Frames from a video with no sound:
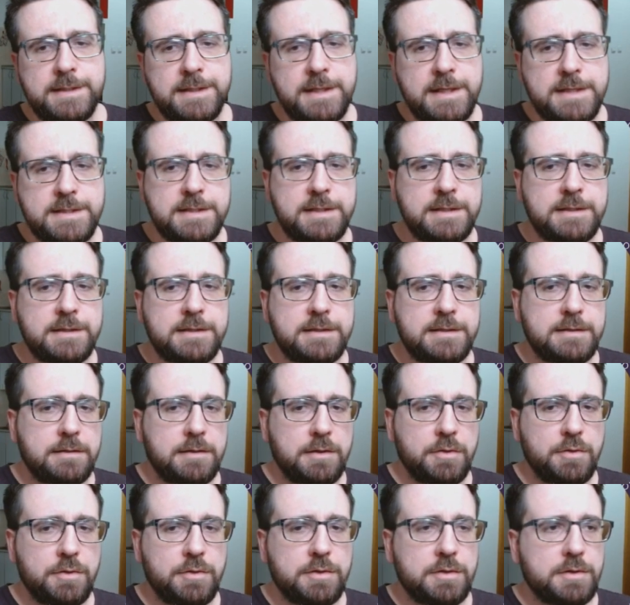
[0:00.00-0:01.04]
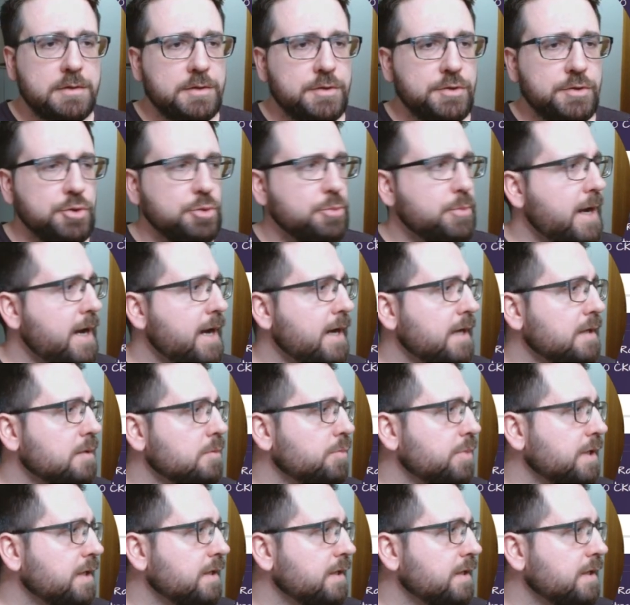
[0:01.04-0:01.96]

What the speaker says: It doesn't look too bad,